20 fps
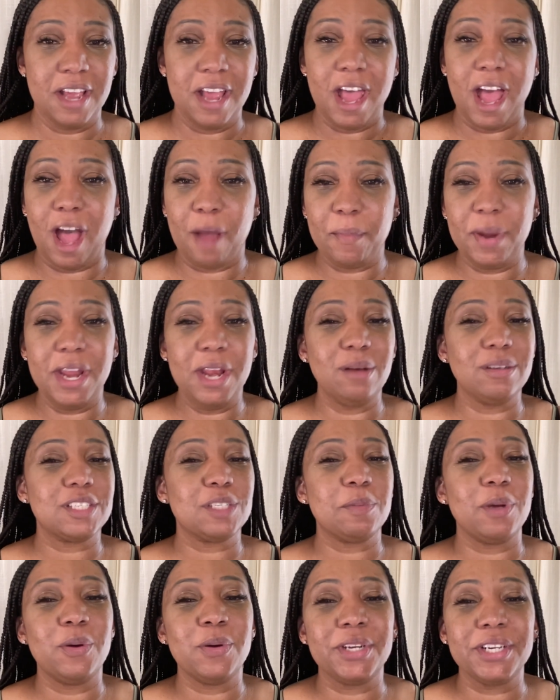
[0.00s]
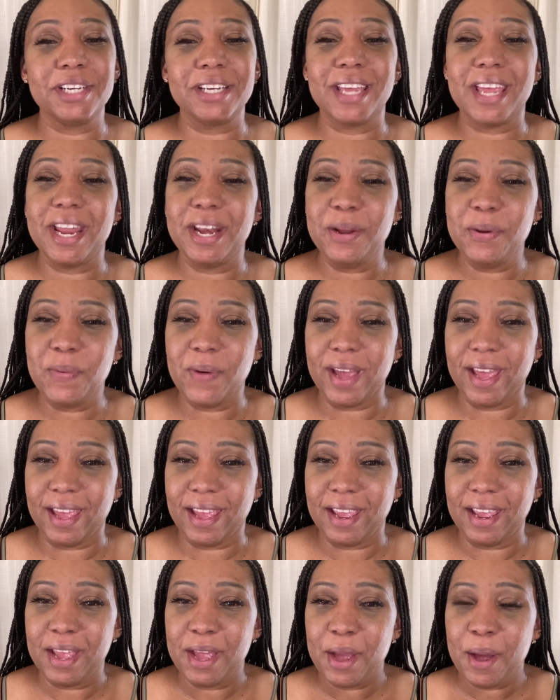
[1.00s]
I mean, it don't smell good
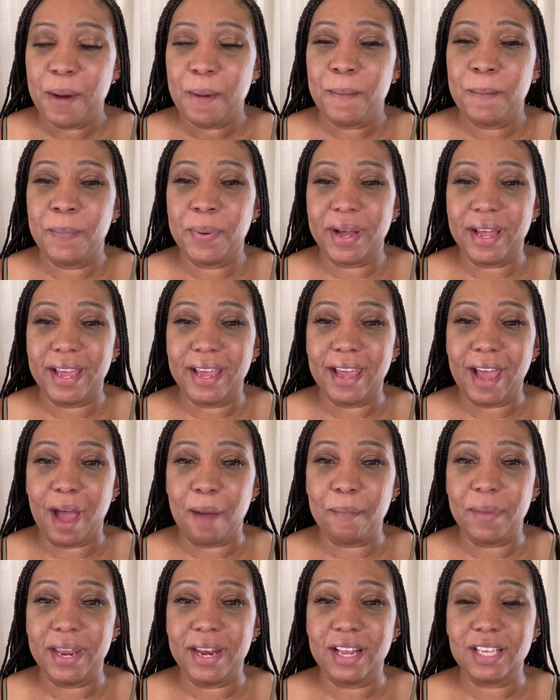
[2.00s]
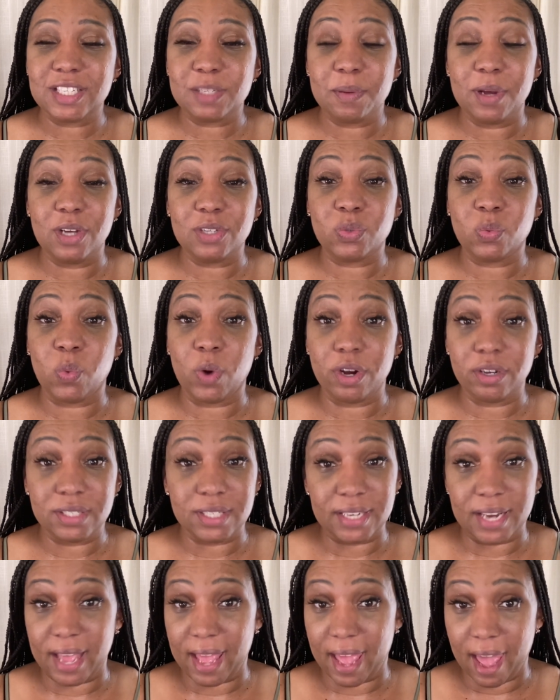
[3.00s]
anyway, but I mean, it smells worse
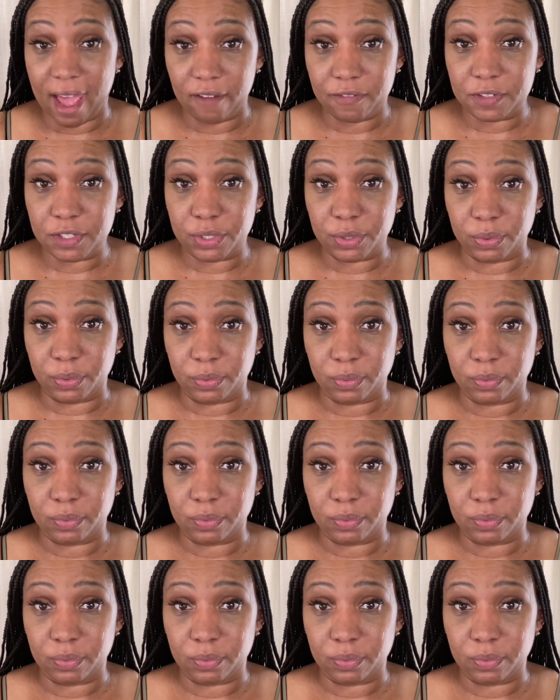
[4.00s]
than it have to.